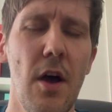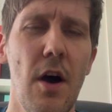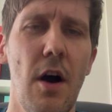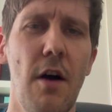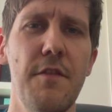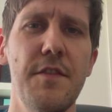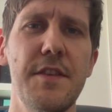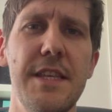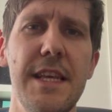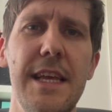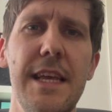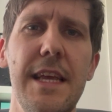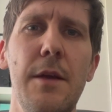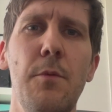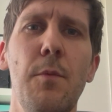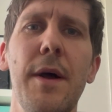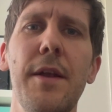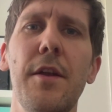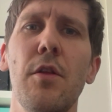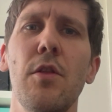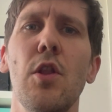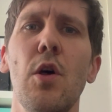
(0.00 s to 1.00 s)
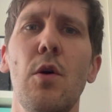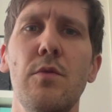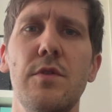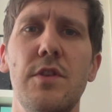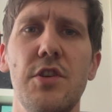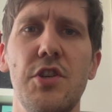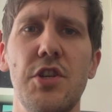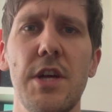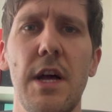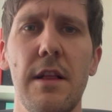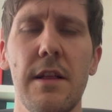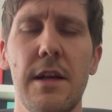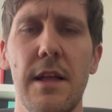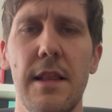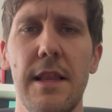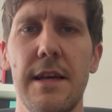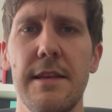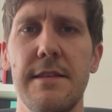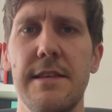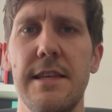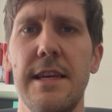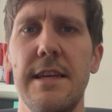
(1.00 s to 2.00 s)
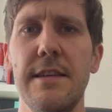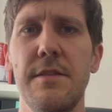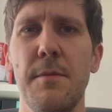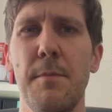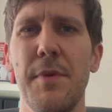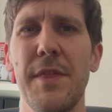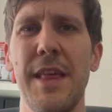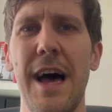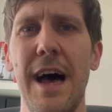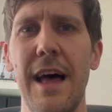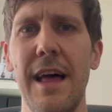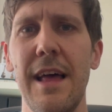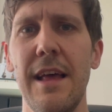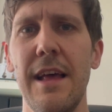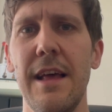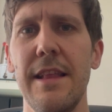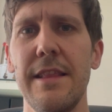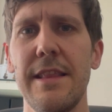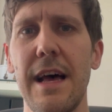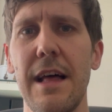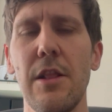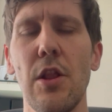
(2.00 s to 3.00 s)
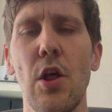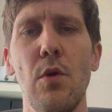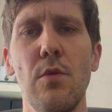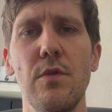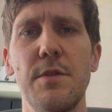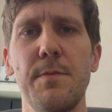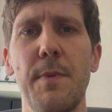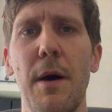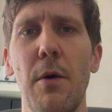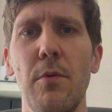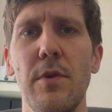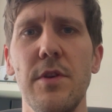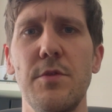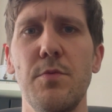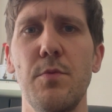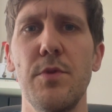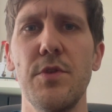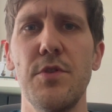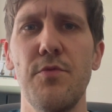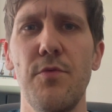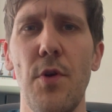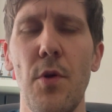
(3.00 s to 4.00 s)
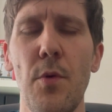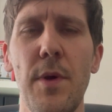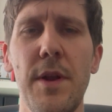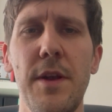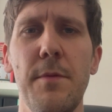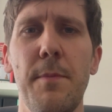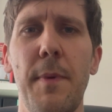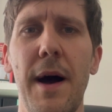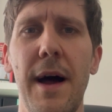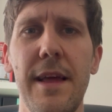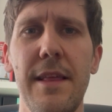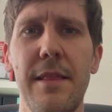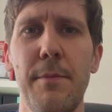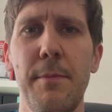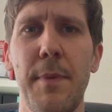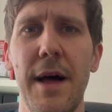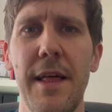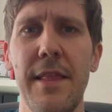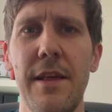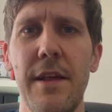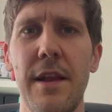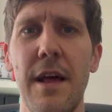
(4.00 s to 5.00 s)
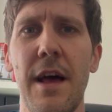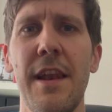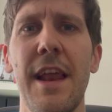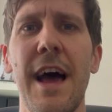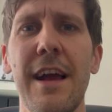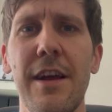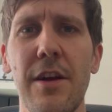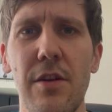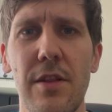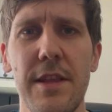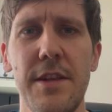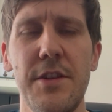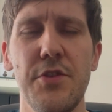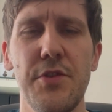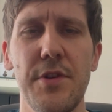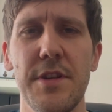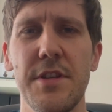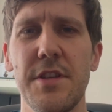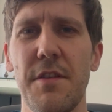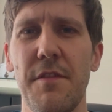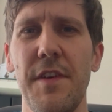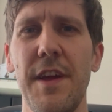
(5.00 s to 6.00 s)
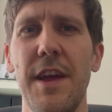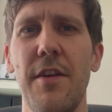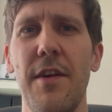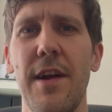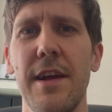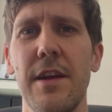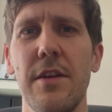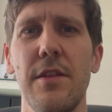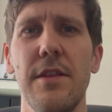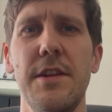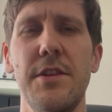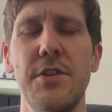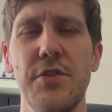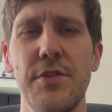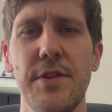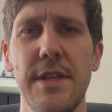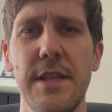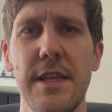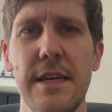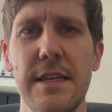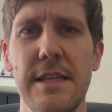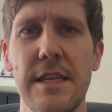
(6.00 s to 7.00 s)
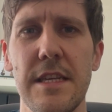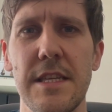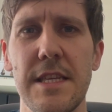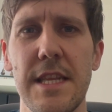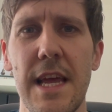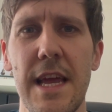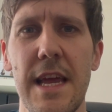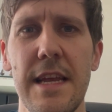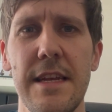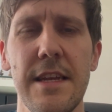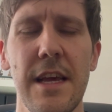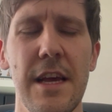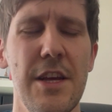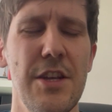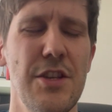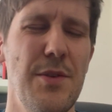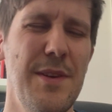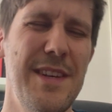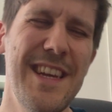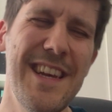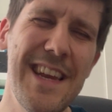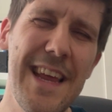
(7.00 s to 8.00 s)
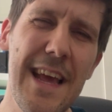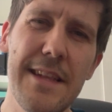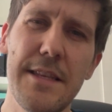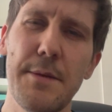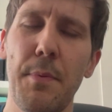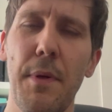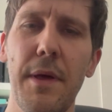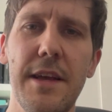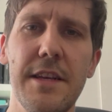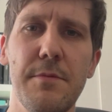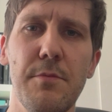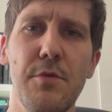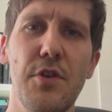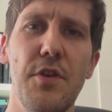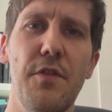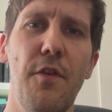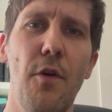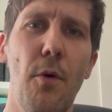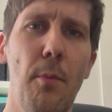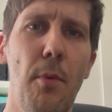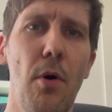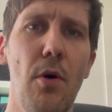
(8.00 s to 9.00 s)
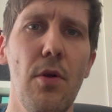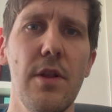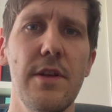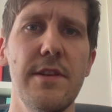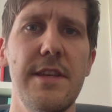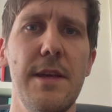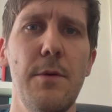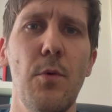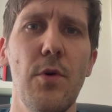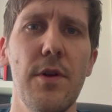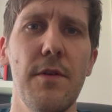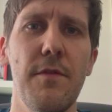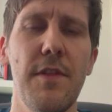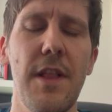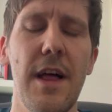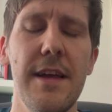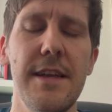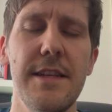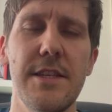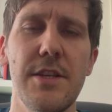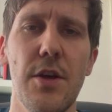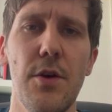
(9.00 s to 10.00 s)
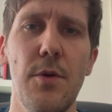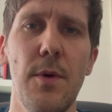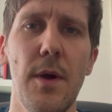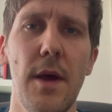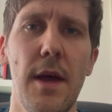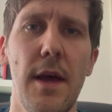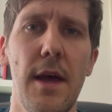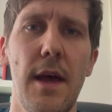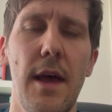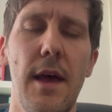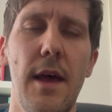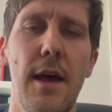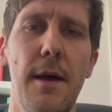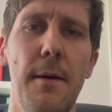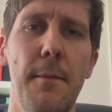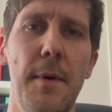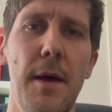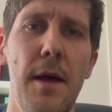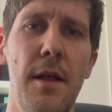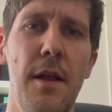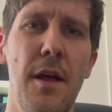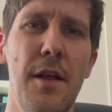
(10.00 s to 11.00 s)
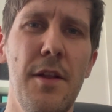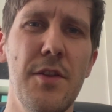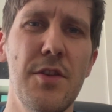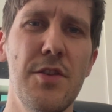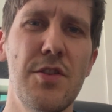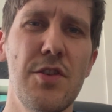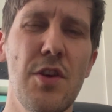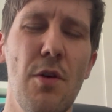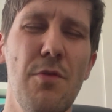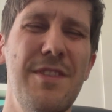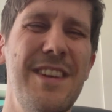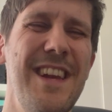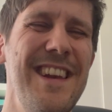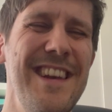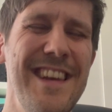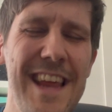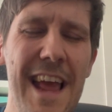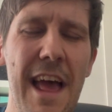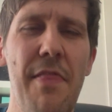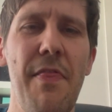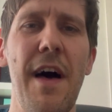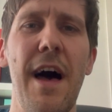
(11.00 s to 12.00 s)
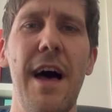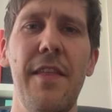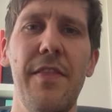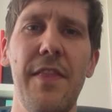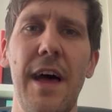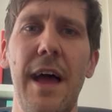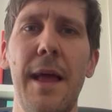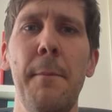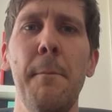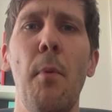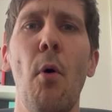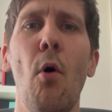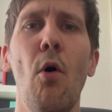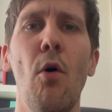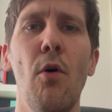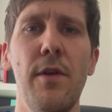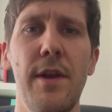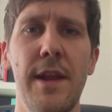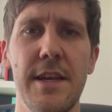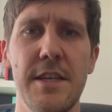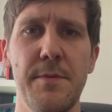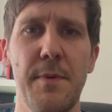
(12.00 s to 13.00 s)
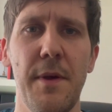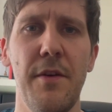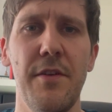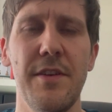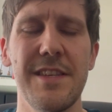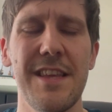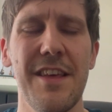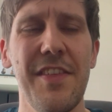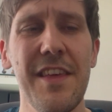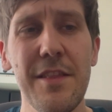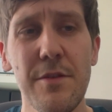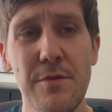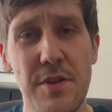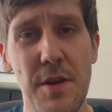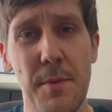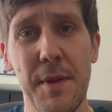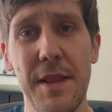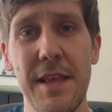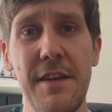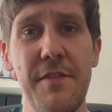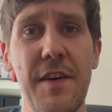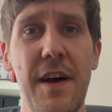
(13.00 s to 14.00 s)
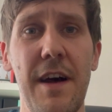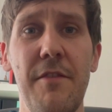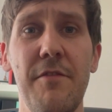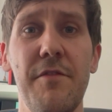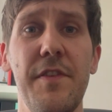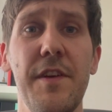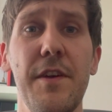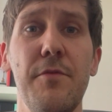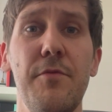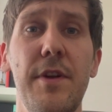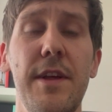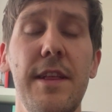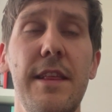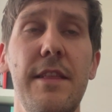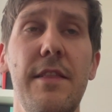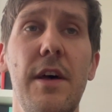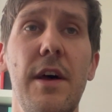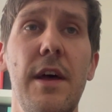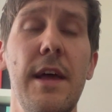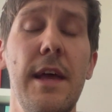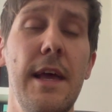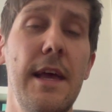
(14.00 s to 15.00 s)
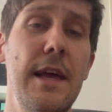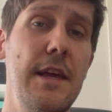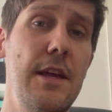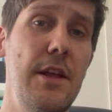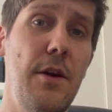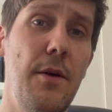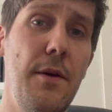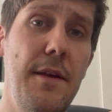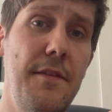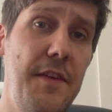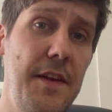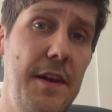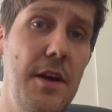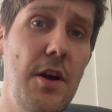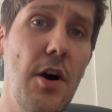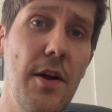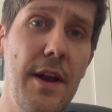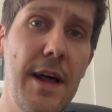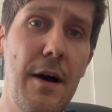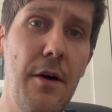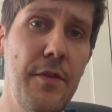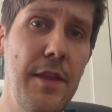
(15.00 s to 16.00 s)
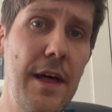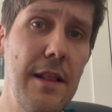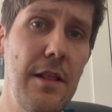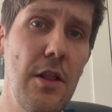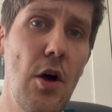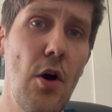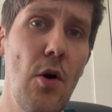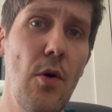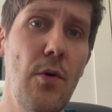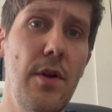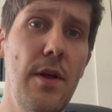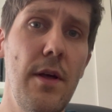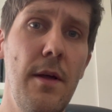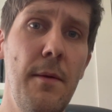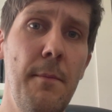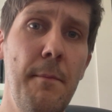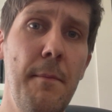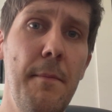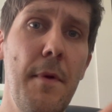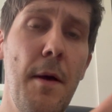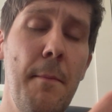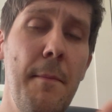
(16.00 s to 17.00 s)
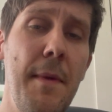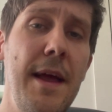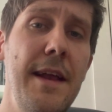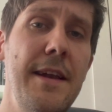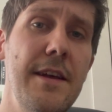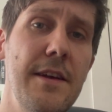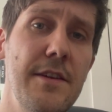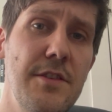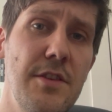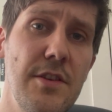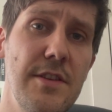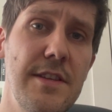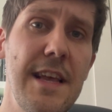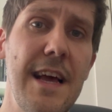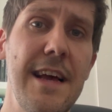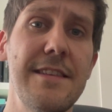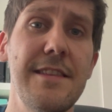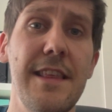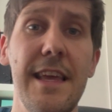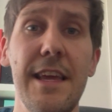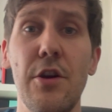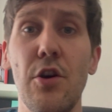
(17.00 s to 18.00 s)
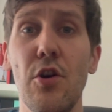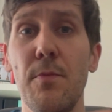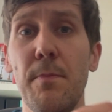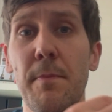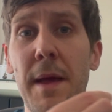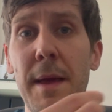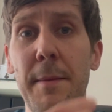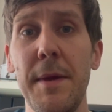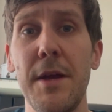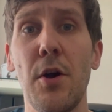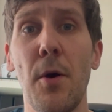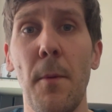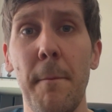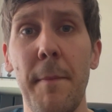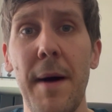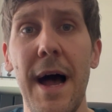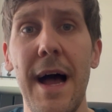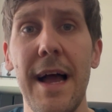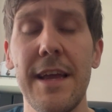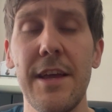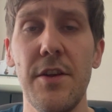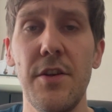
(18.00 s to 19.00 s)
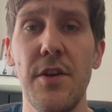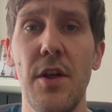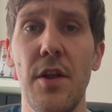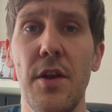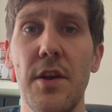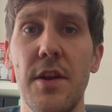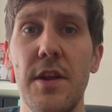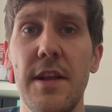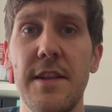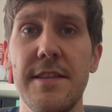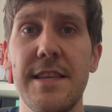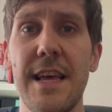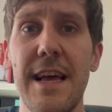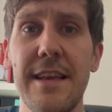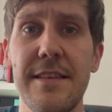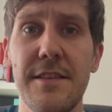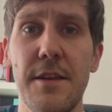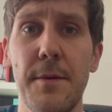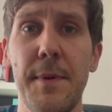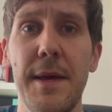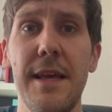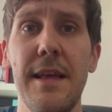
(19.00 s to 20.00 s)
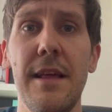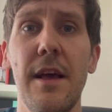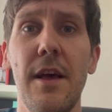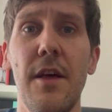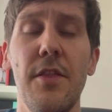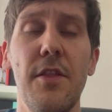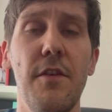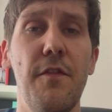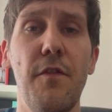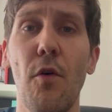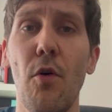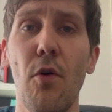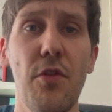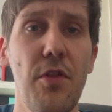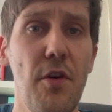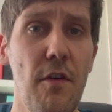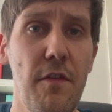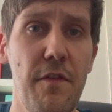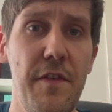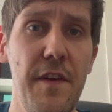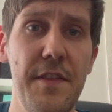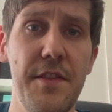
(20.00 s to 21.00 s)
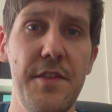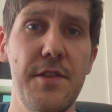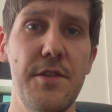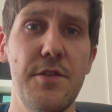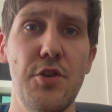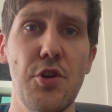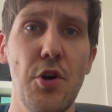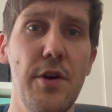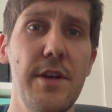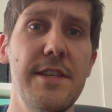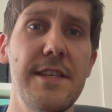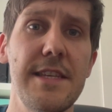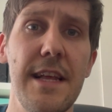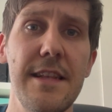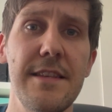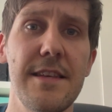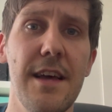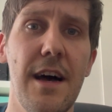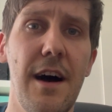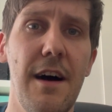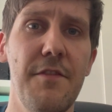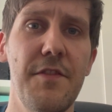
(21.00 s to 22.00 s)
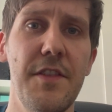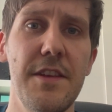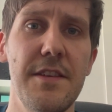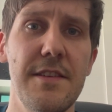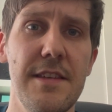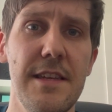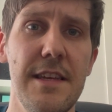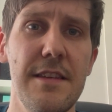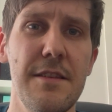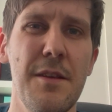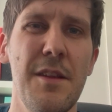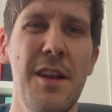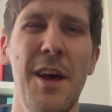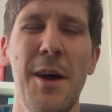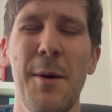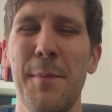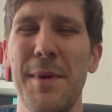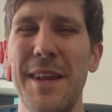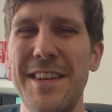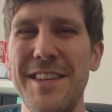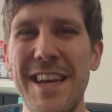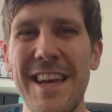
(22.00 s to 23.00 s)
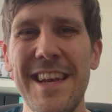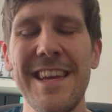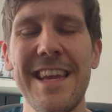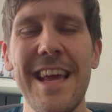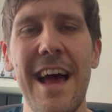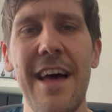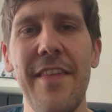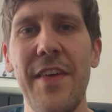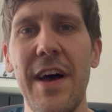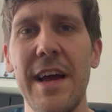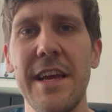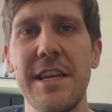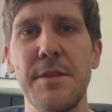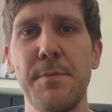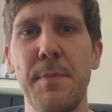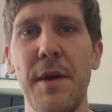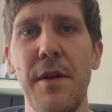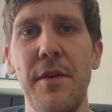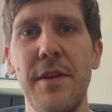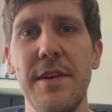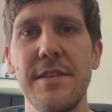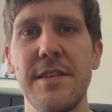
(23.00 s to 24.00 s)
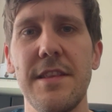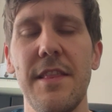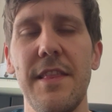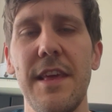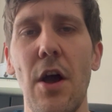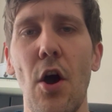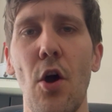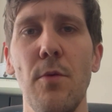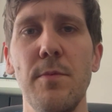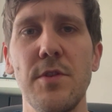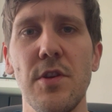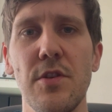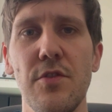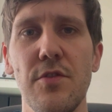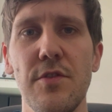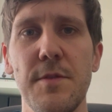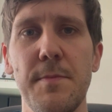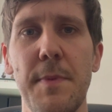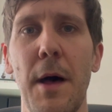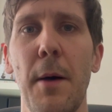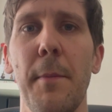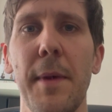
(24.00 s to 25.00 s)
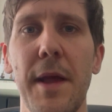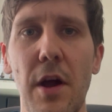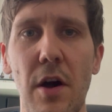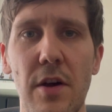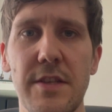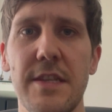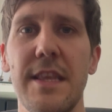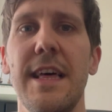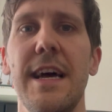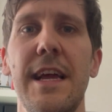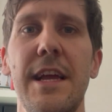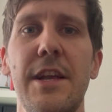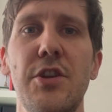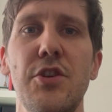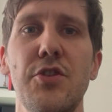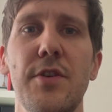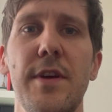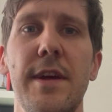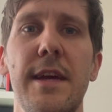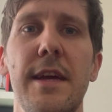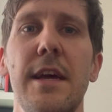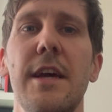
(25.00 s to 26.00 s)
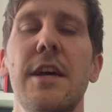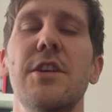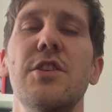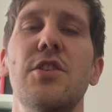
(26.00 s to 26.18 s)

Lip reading: Obviously, he went on loan to Schalke last season, but that loan spell was ruined by an ankle injury, a severe ankle injury that he sustained. So he didn't get to play as much football as he would have liked to, and so didn't get that important experience. I think there was a belief at Anfield, really, that if he'd gone out on that loan and made it a success, that he could maybe come back and contest to be the fourth or fifth choice centre-half this season, but he didn't get that experience that they hoped under his belt because of that injury.